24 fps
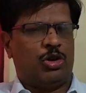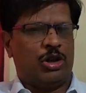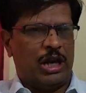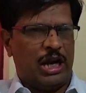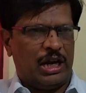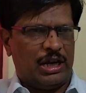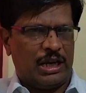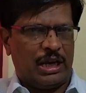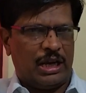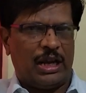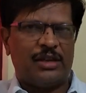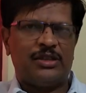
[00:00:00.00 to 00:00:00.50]

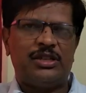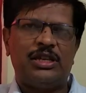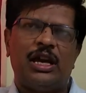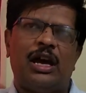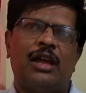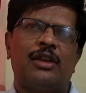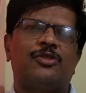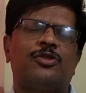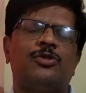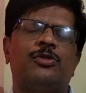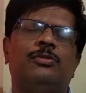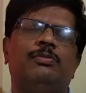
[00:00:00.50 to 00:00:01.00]
great energy
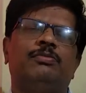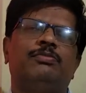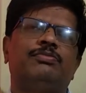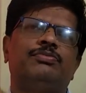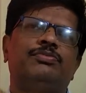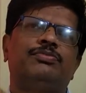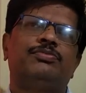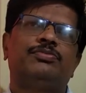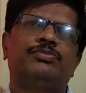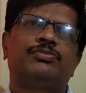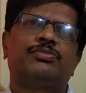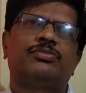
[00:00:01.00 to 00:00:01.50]
also.
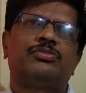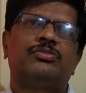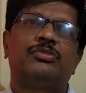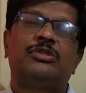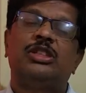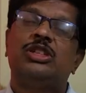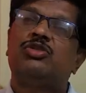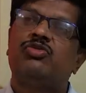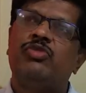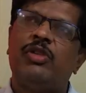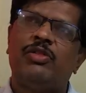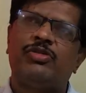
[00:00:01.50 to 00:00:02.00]

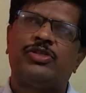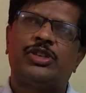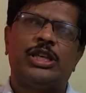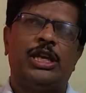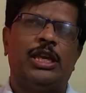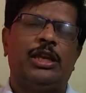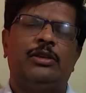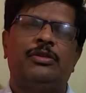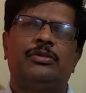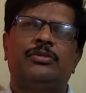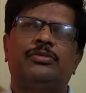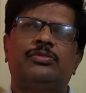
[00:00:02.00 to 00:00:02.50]
This we have
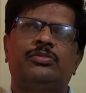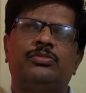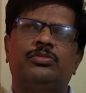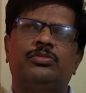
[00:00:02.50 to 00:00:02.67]
seen.